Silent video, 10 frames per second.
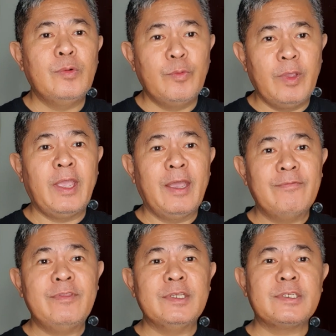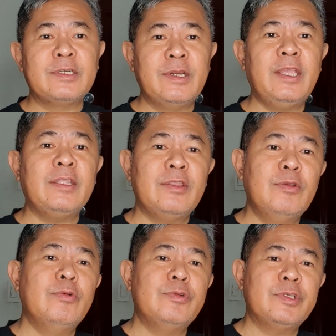we have this great
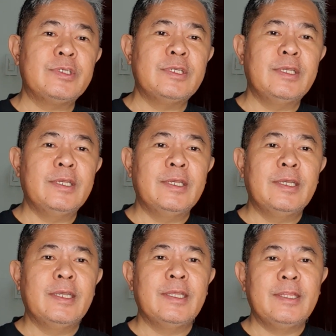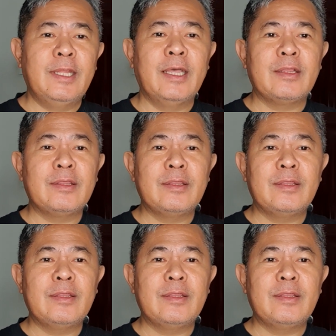news that